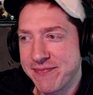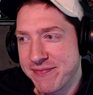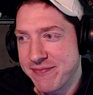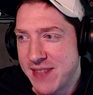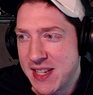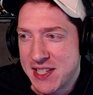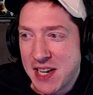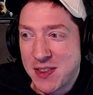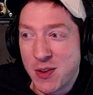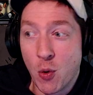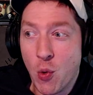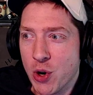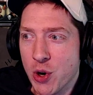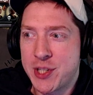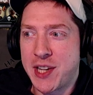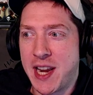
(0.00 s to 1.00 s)
it's not the
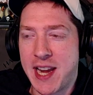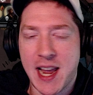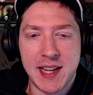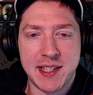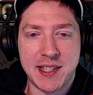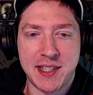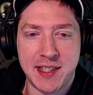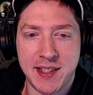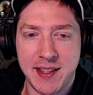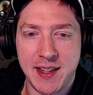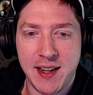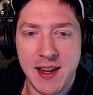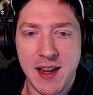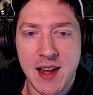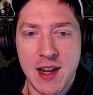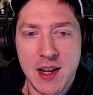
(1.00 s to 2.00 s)
worst, I guess.
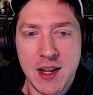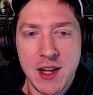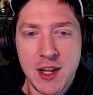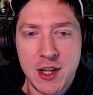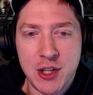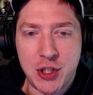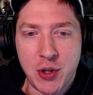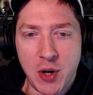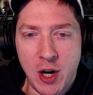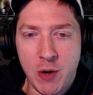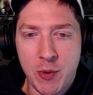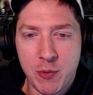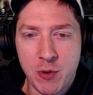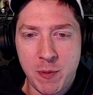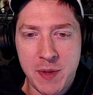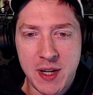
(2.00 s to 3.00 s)
Sir Owen
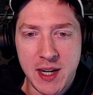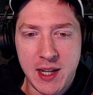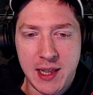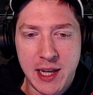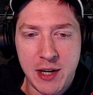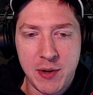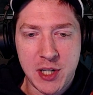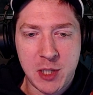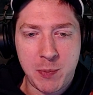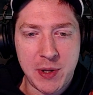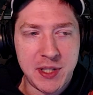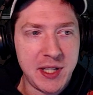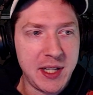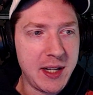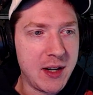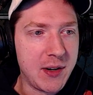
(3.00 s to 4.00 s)
wrote me a letter
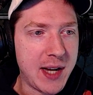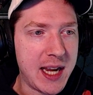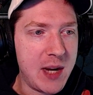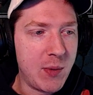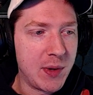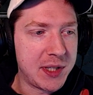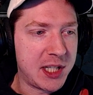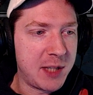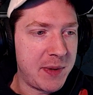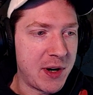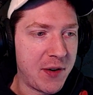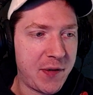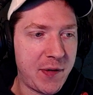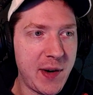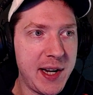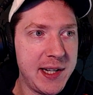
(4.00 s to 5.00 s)
expressing, okay, he wants to be our
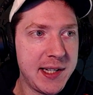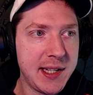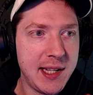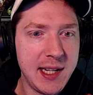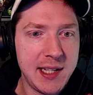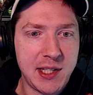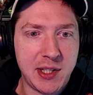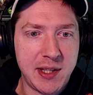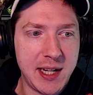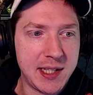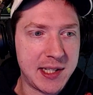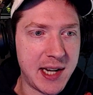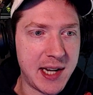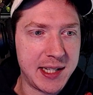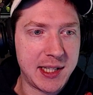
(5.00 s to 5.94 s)
friend. That's nice.